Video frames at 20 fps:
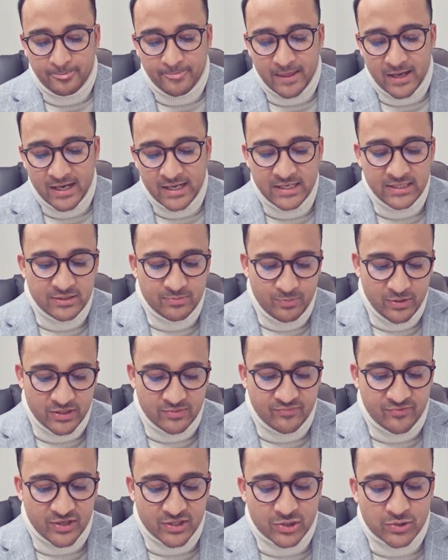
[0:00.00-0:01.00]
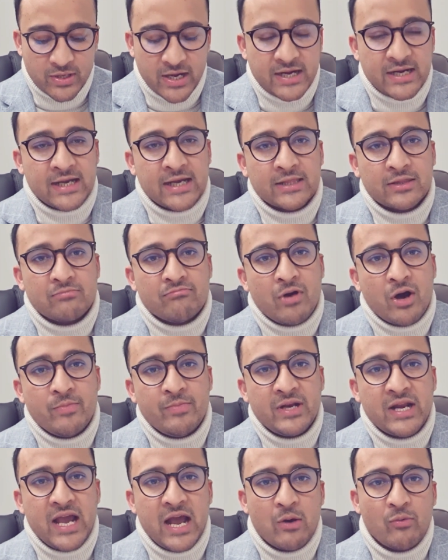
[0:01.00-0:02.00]
It is a bit frustrating at the
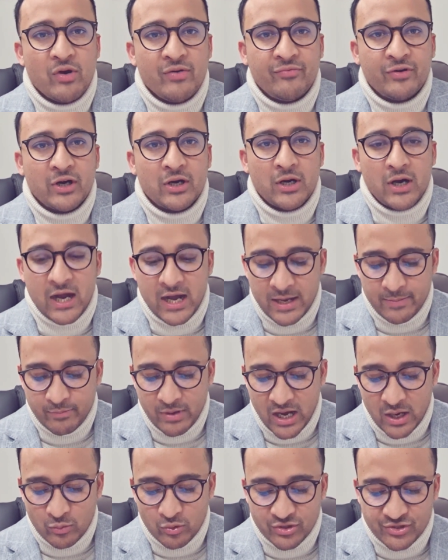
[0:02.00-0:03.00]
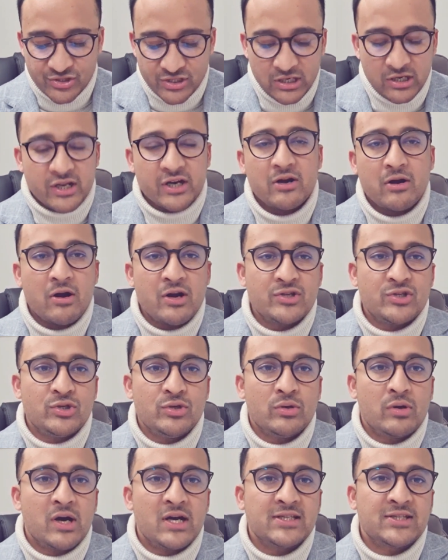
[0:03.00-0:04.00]
moment. However, I would still encourage
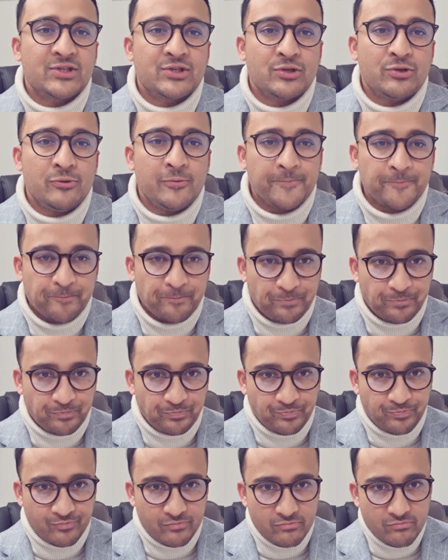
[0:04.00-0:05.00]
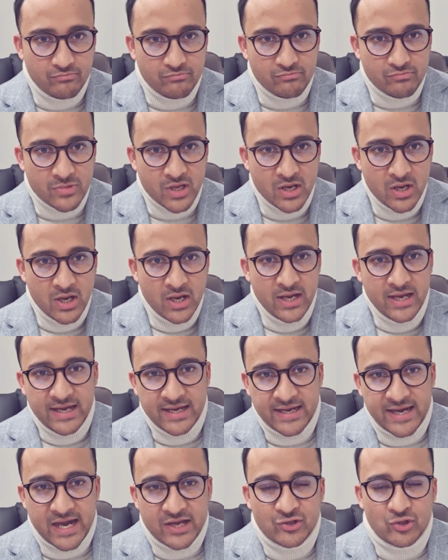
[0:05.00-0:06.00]
you guys to
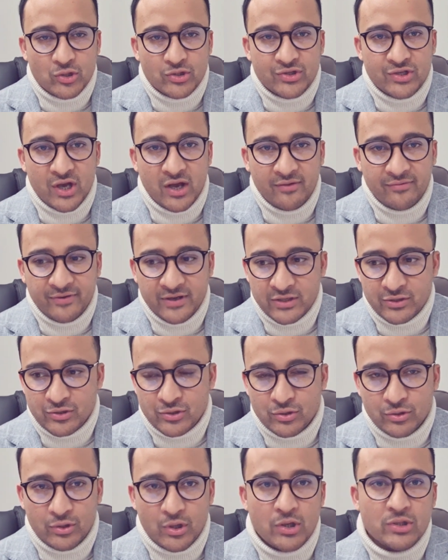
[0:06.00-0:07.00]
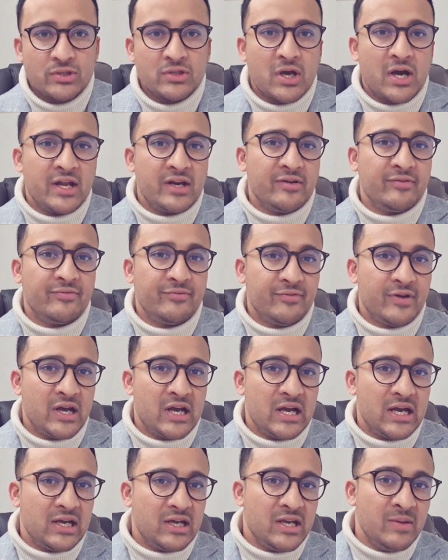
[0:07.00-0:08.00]
engage yourself into those kind of
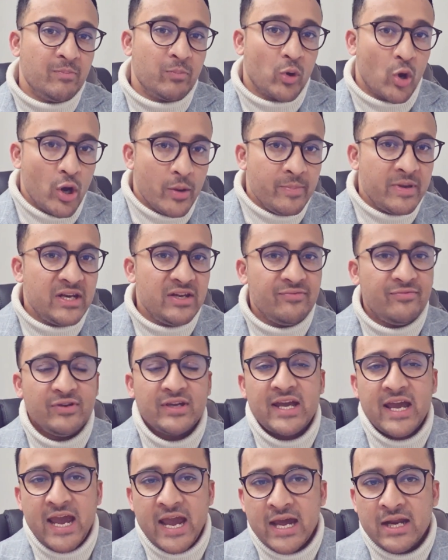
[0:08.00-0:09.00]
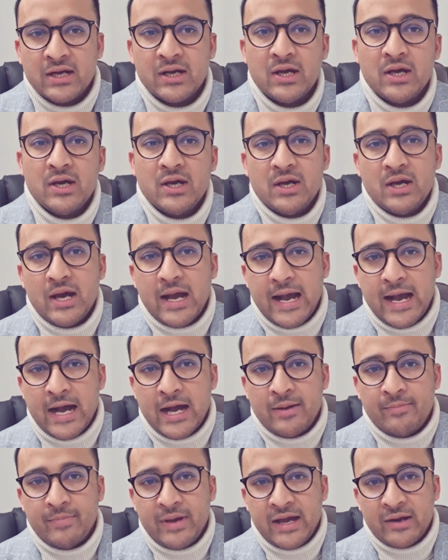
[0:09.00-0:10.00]
employment if you can,
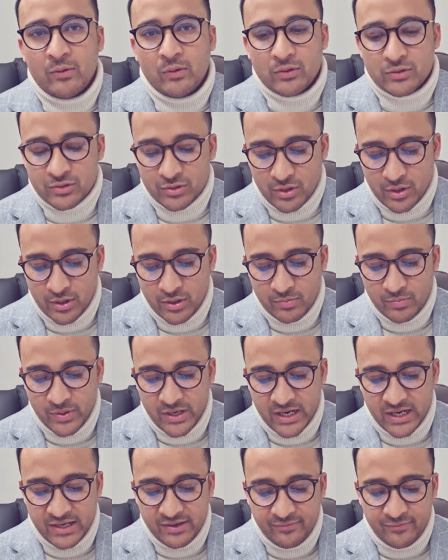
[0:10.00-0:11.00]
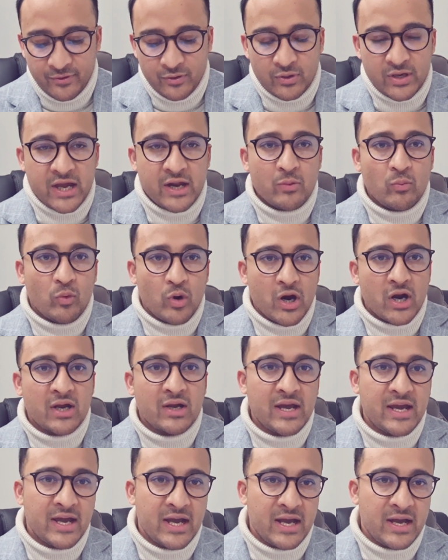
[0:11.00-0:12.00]
and also if you can work
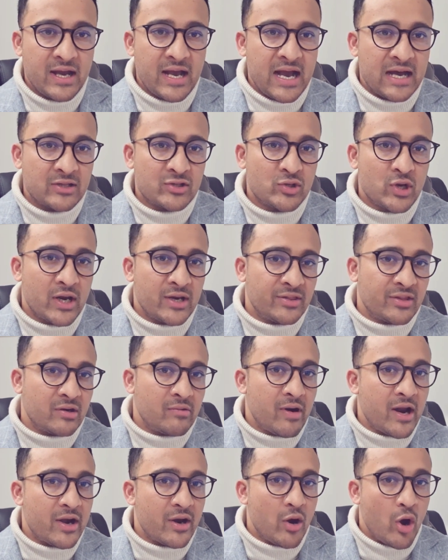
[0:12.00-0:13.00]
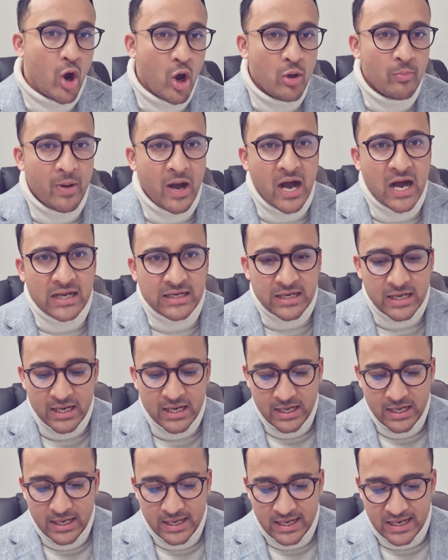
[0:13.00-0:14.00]
outside of the Greater Hobart.
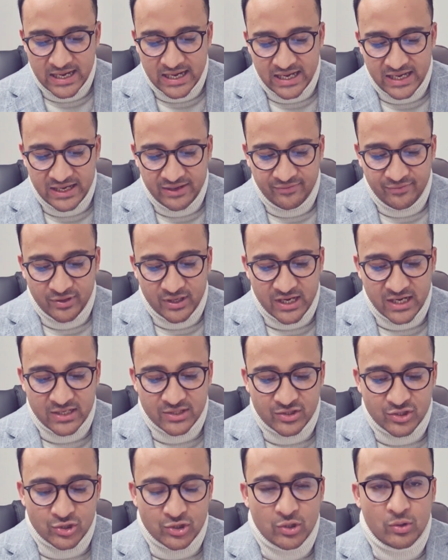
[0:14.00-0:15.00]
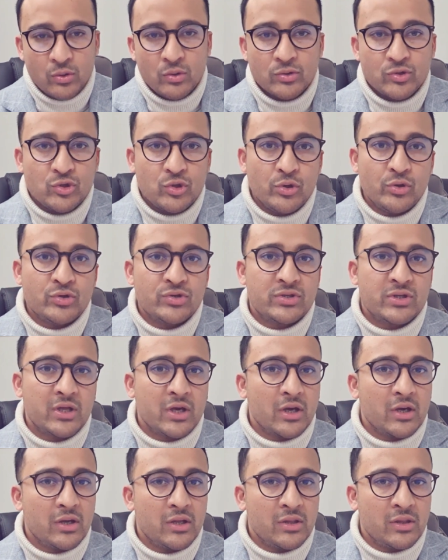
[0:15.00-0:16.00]
If you can still choose
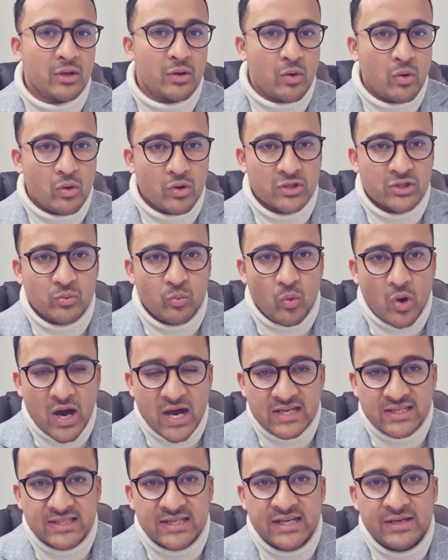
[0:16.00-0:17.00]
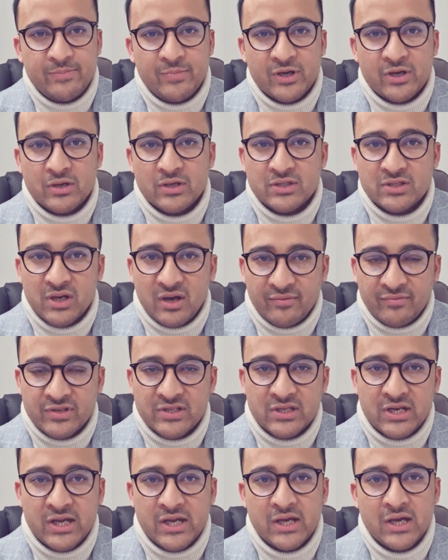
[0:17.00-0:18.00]
the course wisely, because
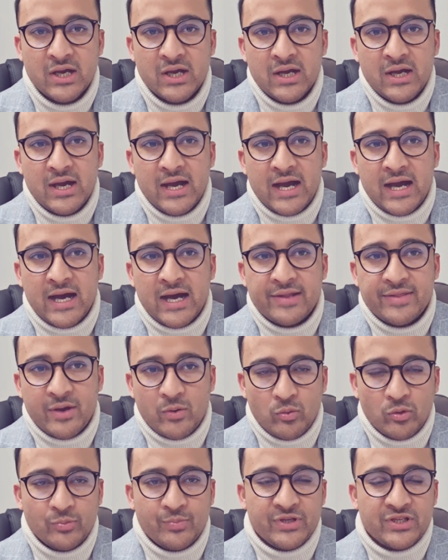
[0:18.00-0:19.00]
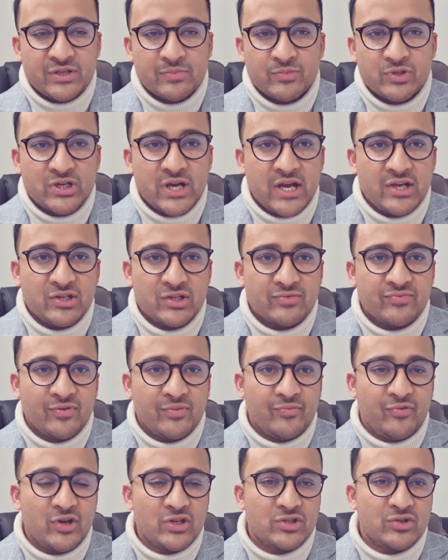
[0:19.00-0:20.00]
obviously there will be some changes from
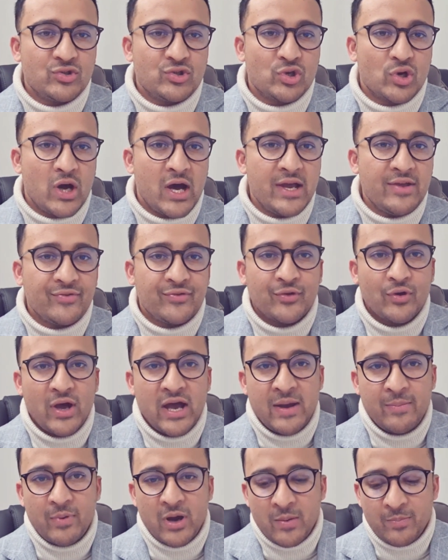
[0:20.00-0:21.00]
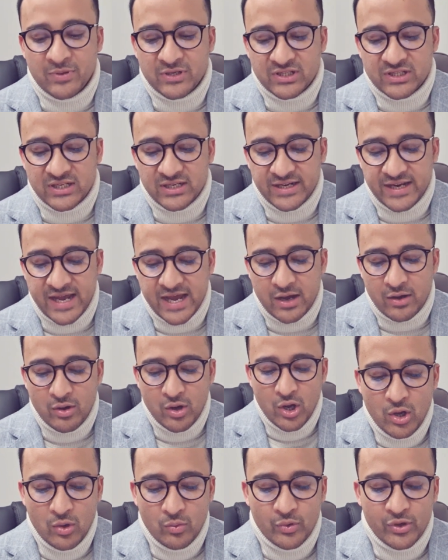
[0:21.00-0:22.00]
1st of July. So up until now,
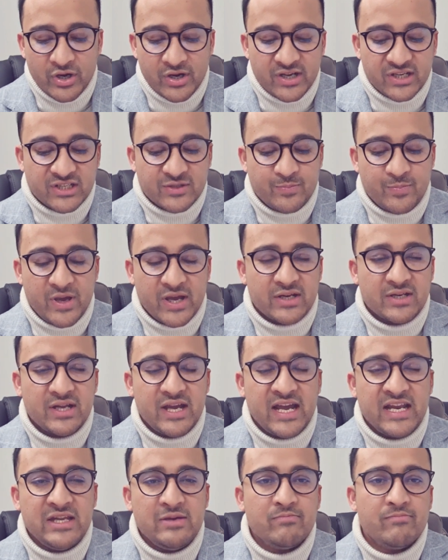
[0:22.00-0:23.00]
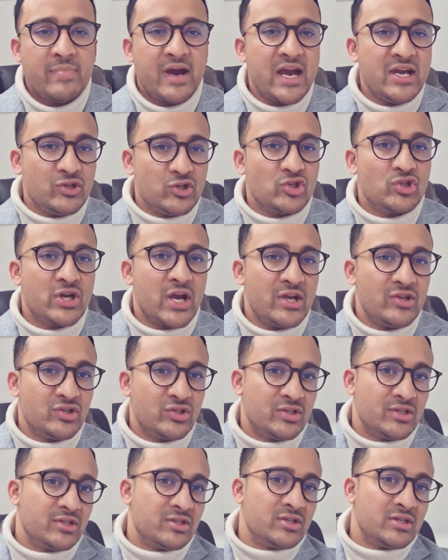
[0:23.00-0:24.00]
we don't expect any major
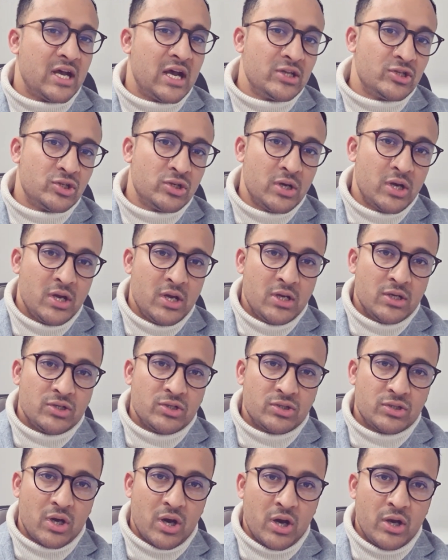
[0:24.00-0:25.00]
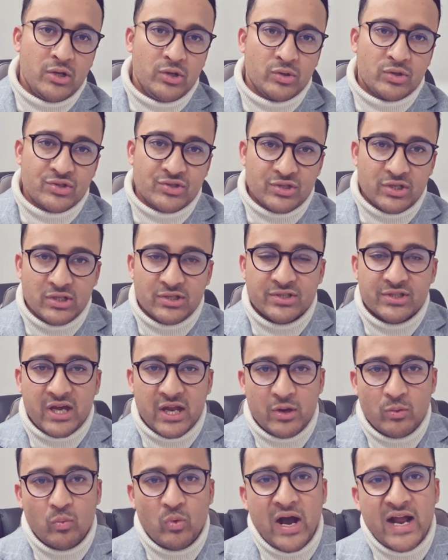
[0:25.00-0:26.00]
changes as such. So you can still
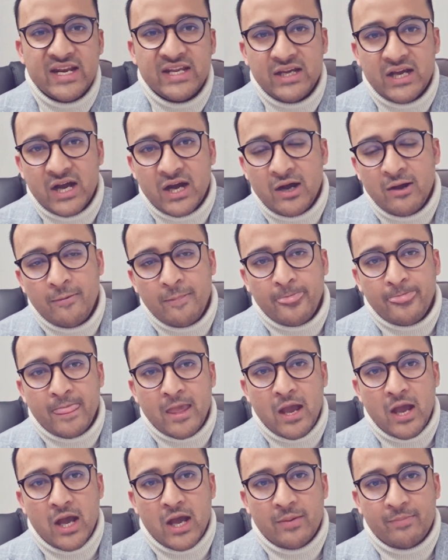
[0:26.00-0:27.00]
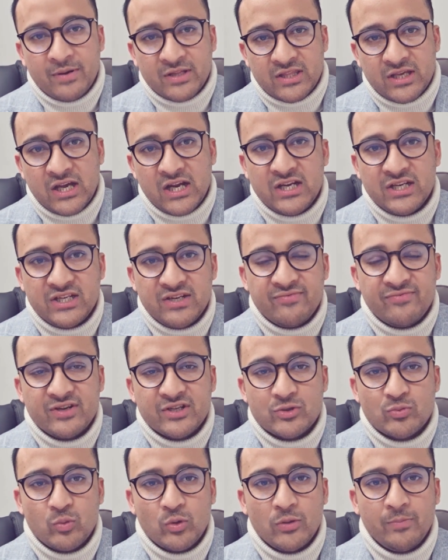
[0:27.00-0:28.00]
study 1 year, but the only
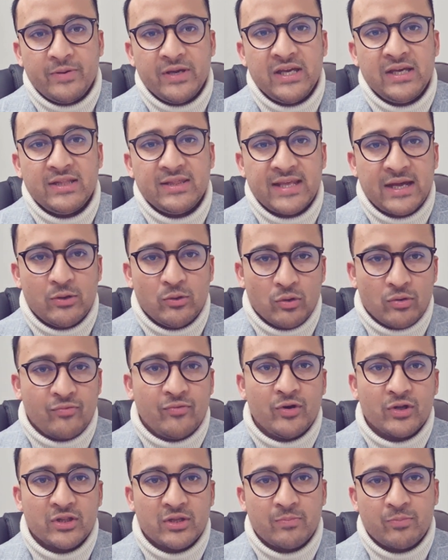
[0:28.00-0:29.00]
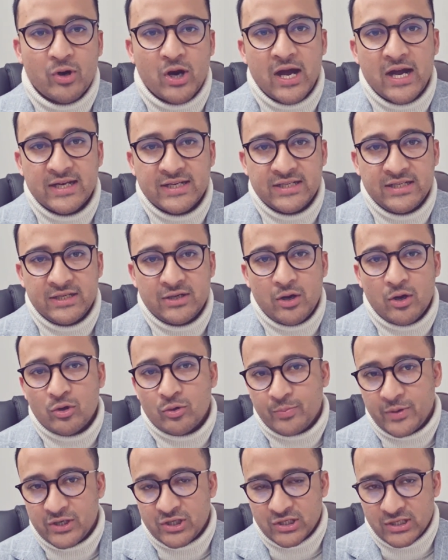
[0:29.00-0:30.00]
difference will be that look for the priority
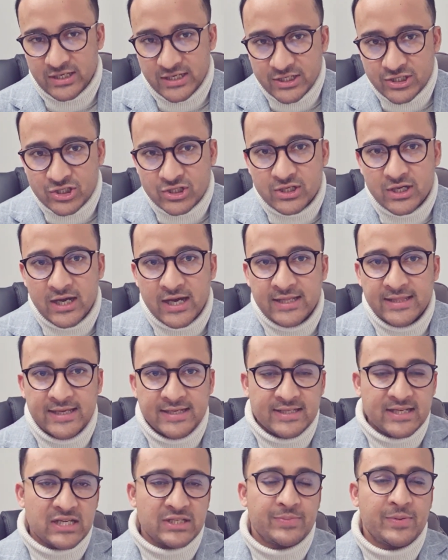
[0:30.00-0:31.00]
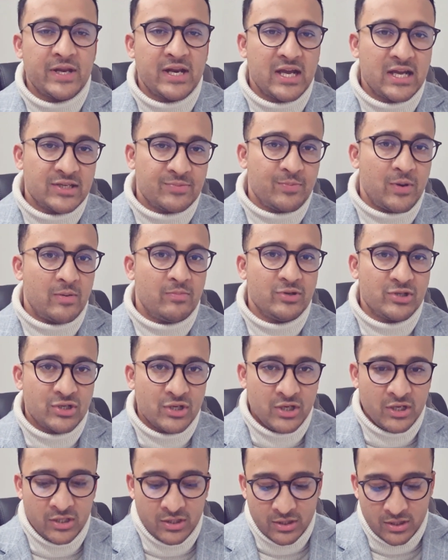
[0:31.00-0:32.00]
occupation list that Tasmania has published
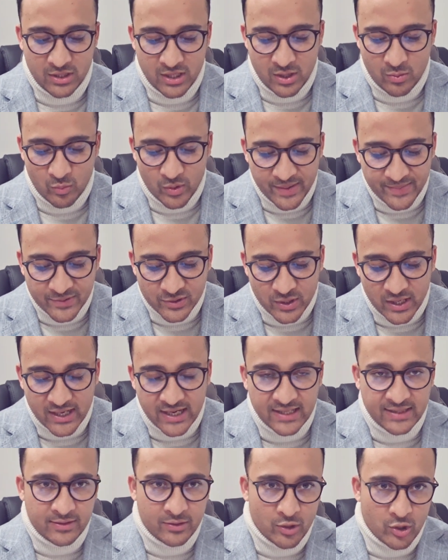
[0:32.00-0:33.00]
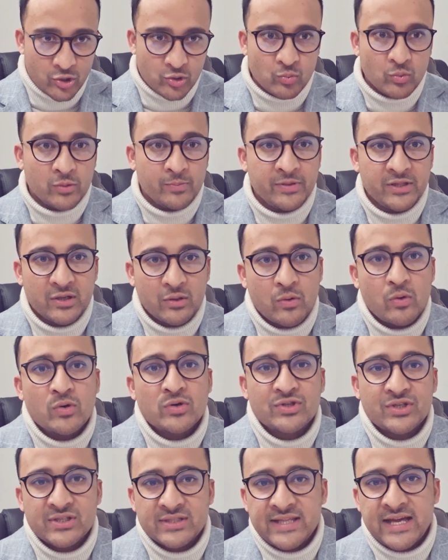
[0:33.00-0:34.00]
in their website, and those will be the
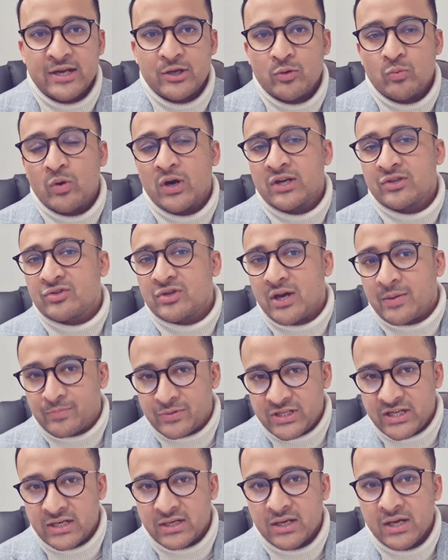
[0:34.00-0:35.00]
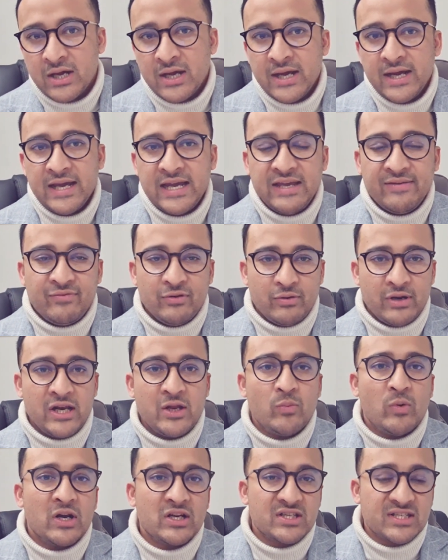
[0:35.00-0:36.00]
courses that you wanted to opt in if you really
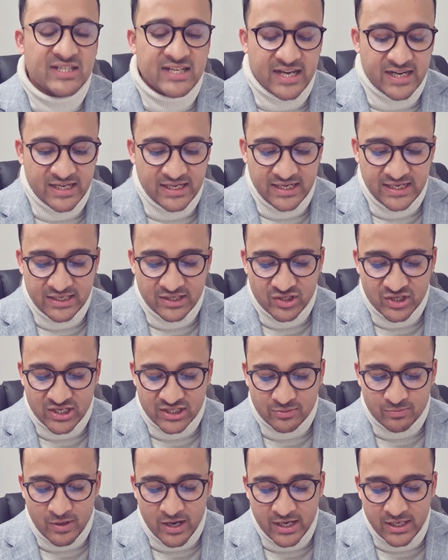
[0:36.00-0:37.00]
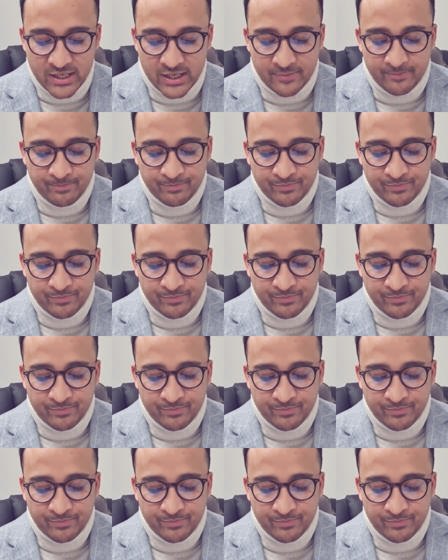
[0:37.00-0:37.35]
want to study in Tasmania.